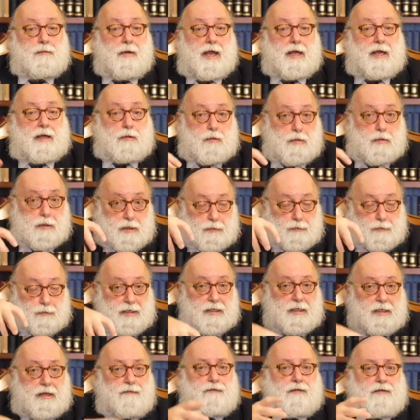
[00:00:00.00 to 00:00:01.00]
make with
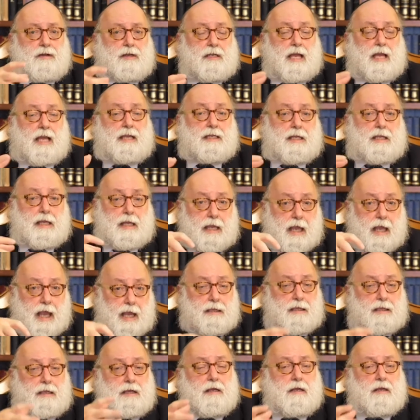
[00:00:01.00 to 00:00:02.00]
specifics. That's the
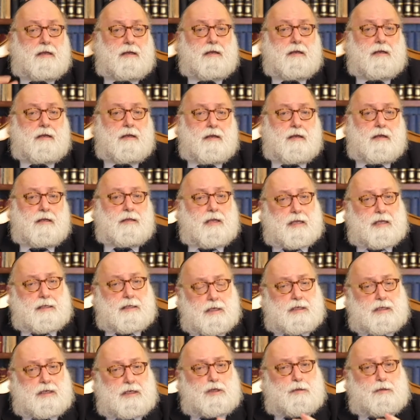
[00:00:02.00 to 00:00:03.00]
keli. That's
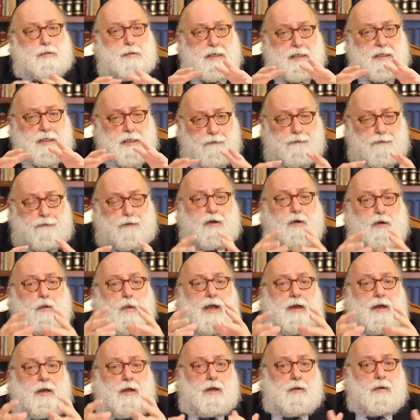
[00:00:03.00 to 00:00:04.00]
this is specific
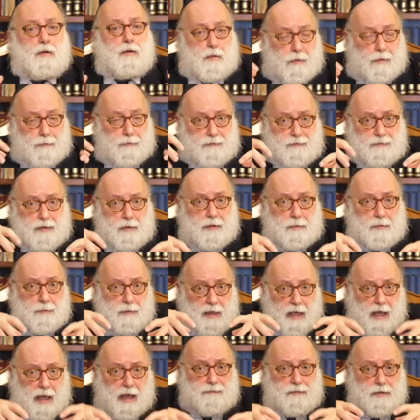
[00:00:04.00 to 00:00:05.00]
way when we have to be
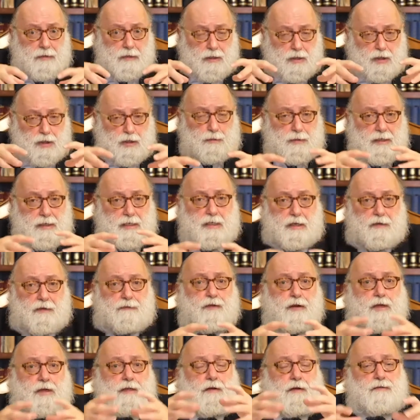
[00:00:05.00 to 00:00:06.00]
mechavan to the
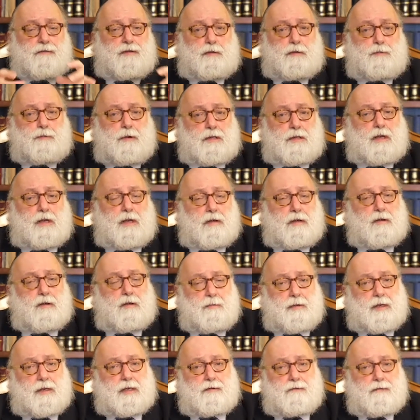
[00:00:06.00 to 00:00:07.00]
specifics of this
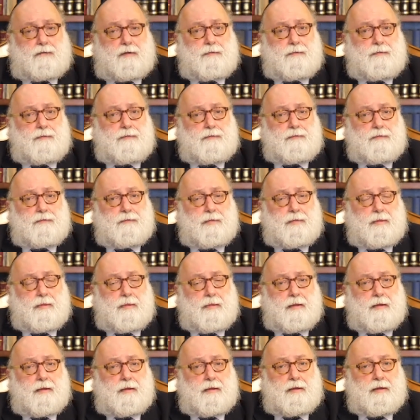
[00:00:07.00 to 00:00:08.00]
particular mitzvah.
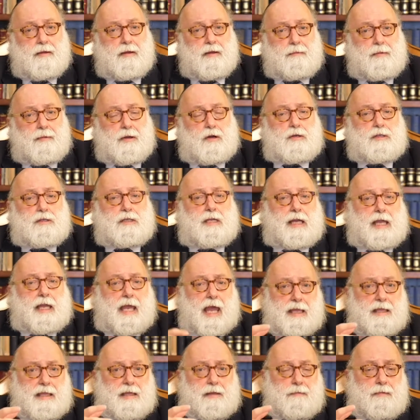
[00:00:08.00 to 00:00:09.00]
Because the
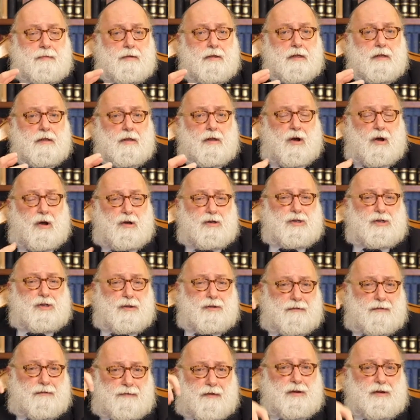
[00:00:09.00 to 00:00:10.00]
kelim, also
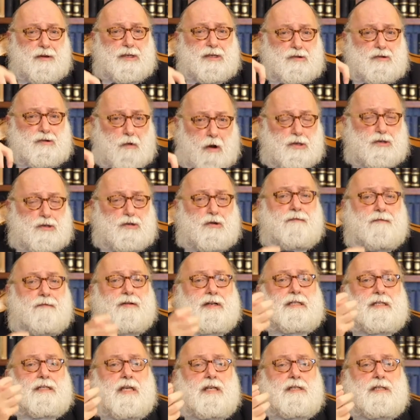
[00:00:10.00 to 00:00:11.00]
in the very structure of
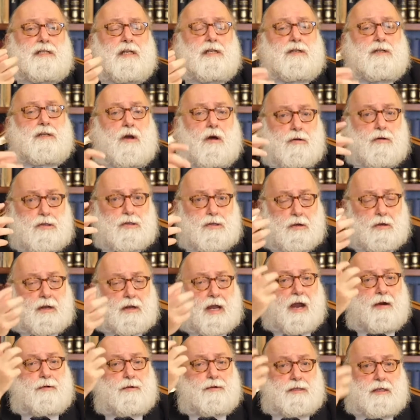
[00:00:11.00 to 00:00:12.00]
existence, also
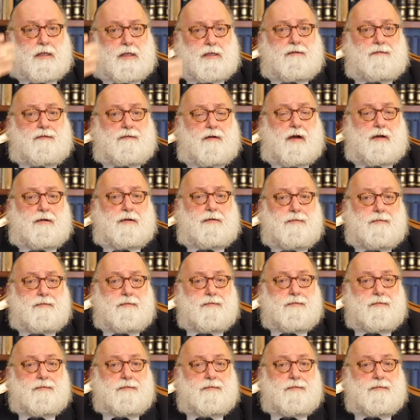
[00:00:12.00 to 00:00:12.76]
carries the divine.